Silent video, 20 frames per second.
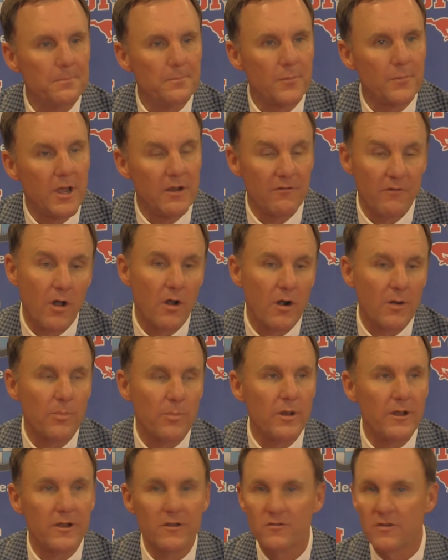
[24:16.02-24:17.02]
Proud of all our
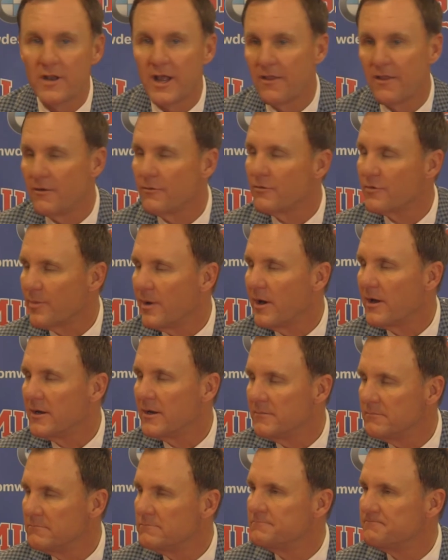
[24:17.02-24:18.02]
players and how they
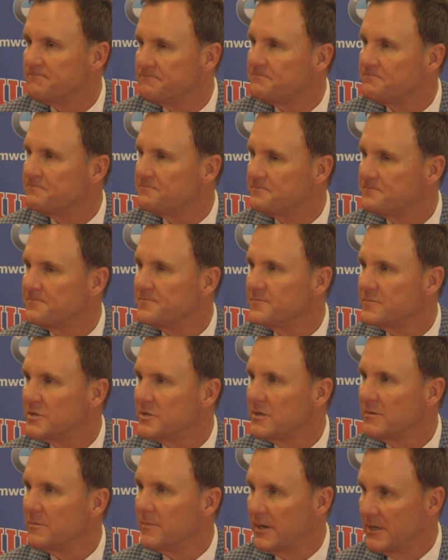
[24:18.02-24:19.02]
responded. So,
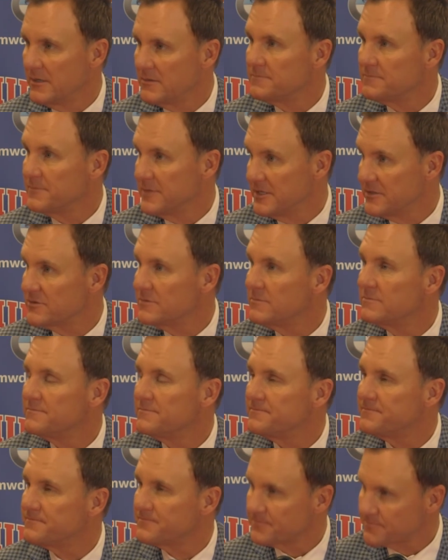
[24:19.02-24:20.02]
yes, sir.
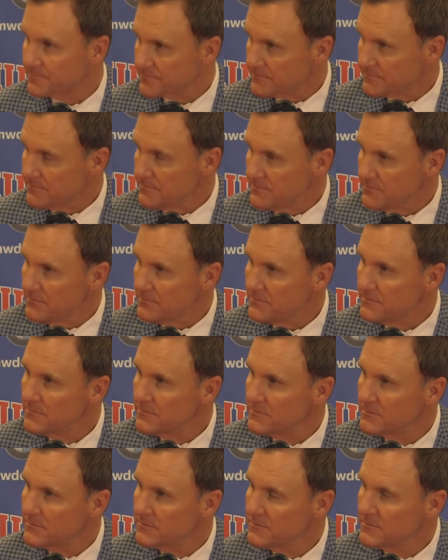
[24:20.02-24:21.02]
Uh, you talked
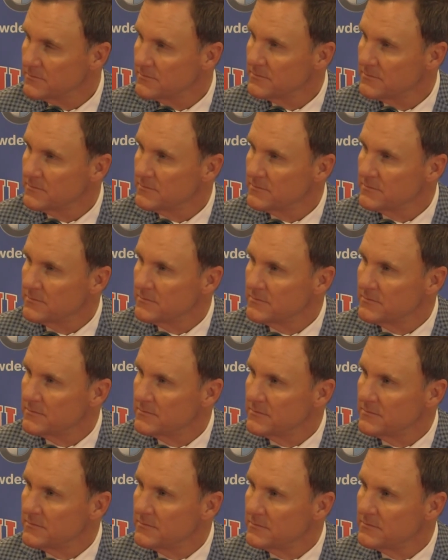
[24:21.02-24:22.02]
about the miscues in
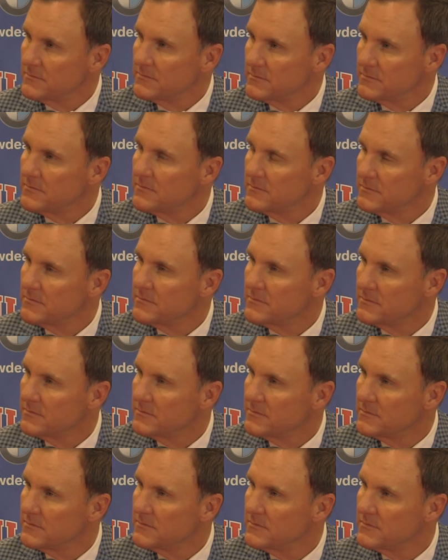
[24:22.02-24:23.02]
the kicking game,
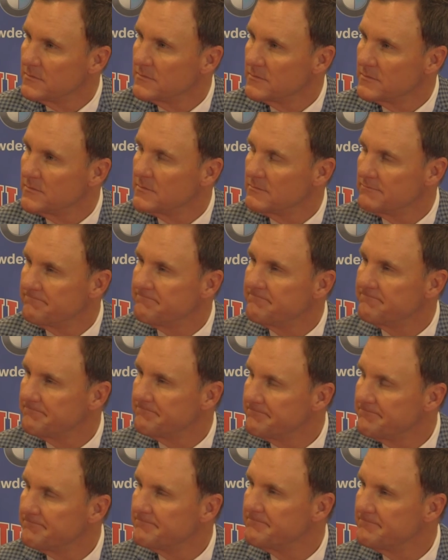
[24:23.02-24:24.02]
uh,
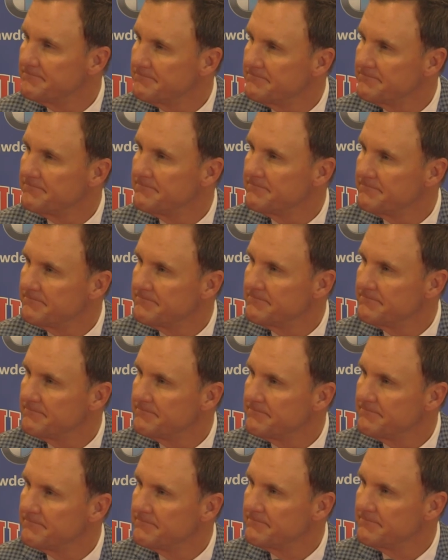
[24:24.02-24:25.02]
the goal.
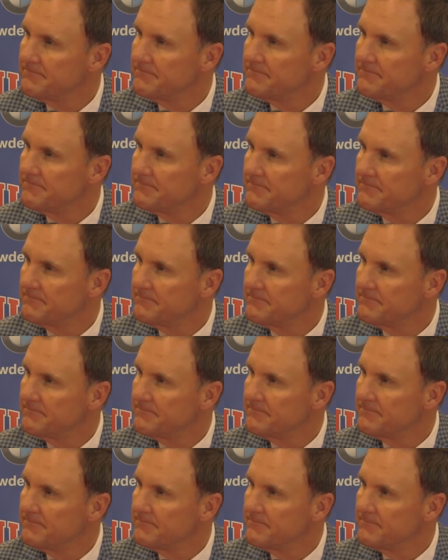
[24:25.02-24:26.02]
What's y'all's kicking
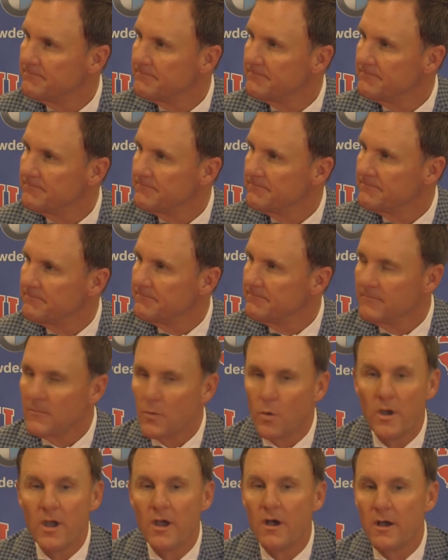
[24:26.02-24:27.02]
situation heading
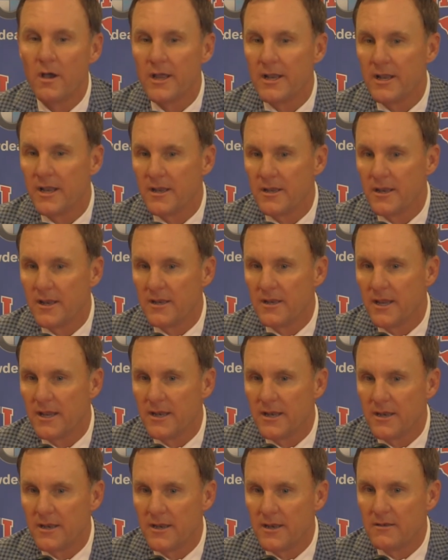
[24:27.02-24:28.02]
into? Well, and and
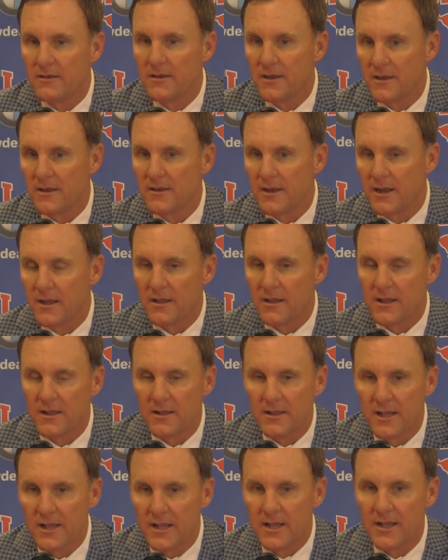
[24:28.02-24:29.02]
and, and, and I,
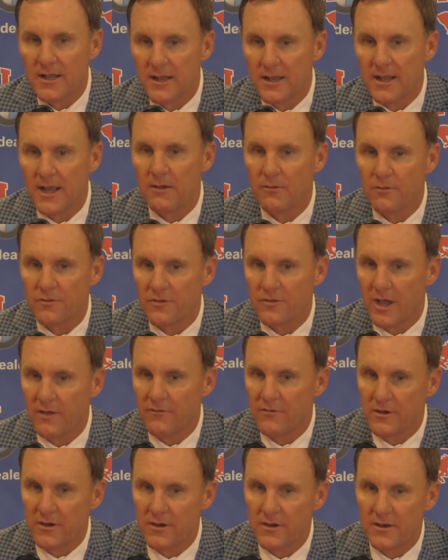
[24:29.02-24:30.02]
I was not
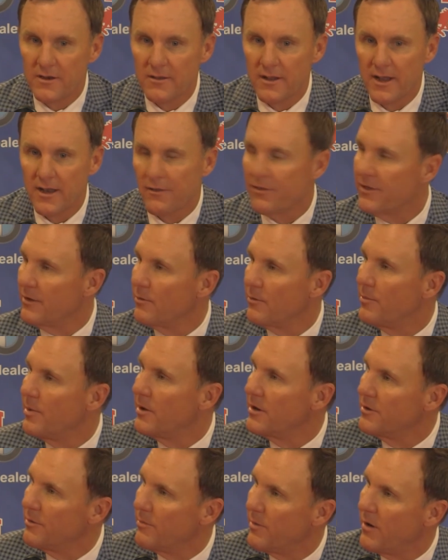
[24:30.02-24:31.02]
very. I didn't think we
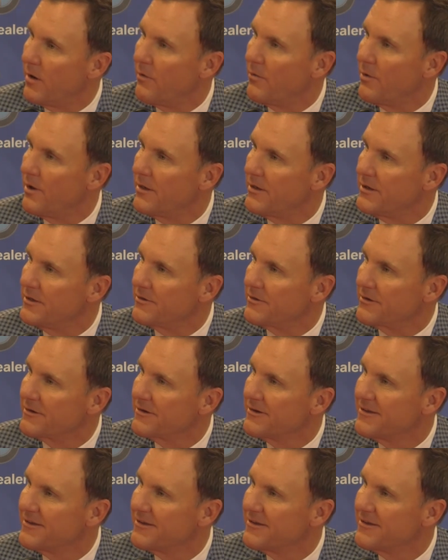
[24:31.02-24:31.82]
punted the ball well either.